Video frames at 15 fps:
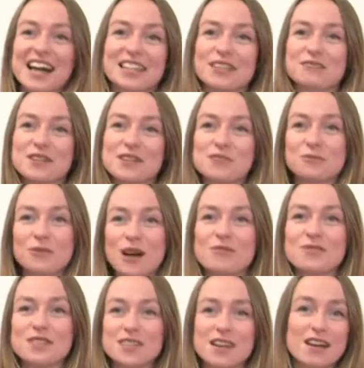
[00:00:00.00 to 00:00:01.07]
and if it's well
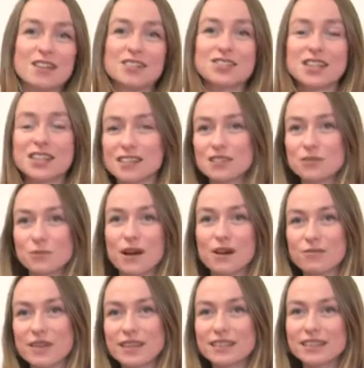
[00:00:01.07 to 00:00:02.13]
researched and it's
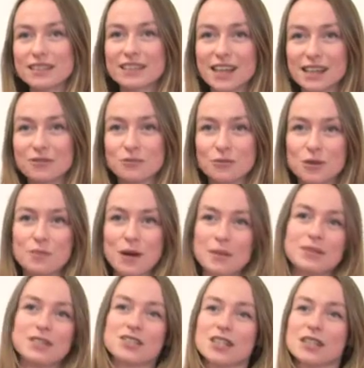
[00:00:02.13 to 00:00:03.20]
well written, then we'll
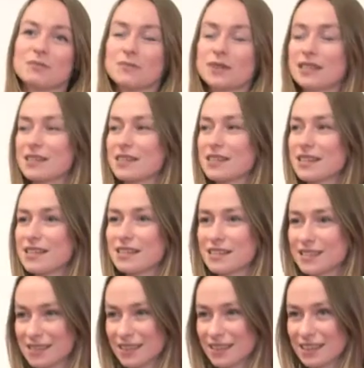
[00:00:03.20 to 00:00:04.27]
publish it because it's